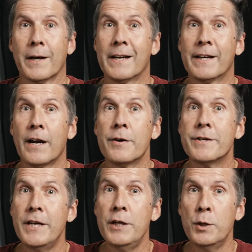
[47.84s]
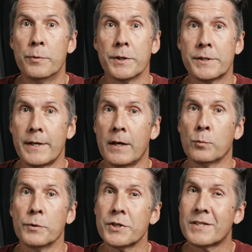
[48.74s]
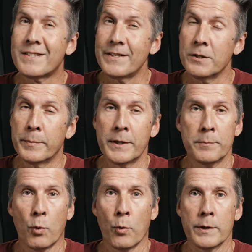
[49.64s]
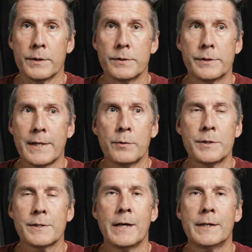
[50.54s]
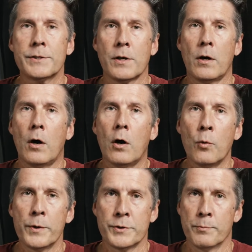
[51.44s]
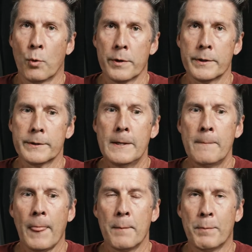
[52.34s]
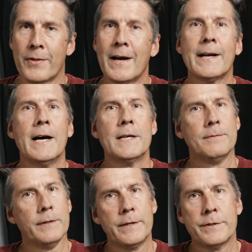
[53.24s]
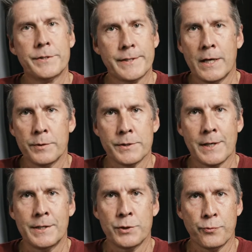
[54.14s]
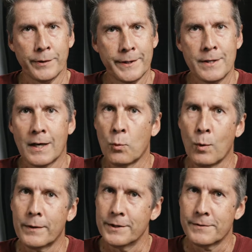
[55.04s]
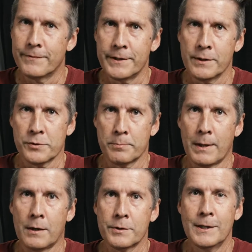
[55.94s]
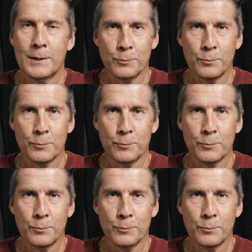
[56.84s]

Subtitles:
But I can guarantee you the sound will still be important. Sound design is always important. But that kind of layered sound design is really not what this video is about.